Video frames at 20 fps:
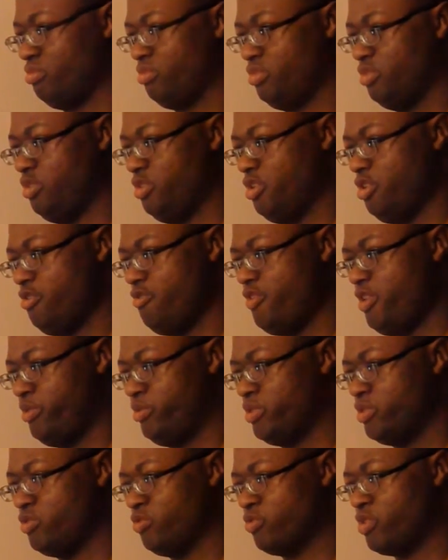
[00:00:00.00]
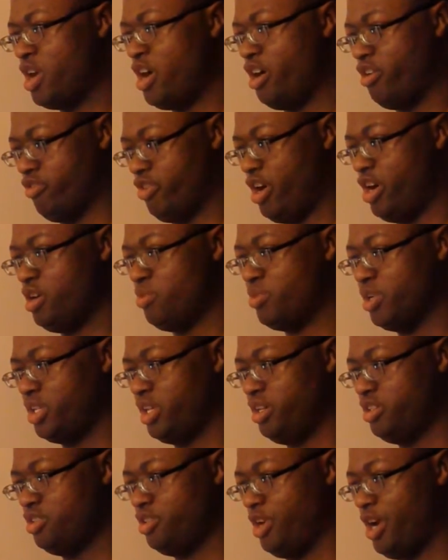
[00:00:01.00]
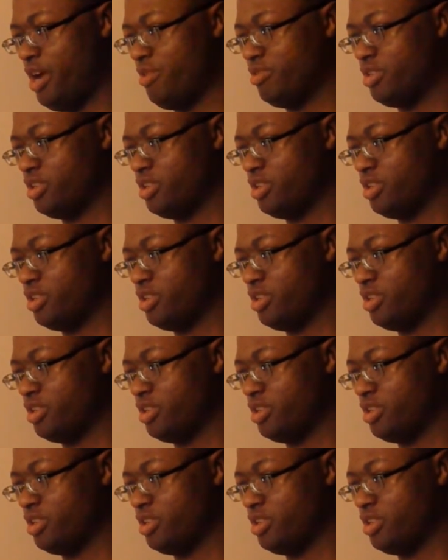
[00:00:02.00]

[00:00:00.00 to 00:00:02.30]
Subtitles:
Your family's from Colorado, but they travel to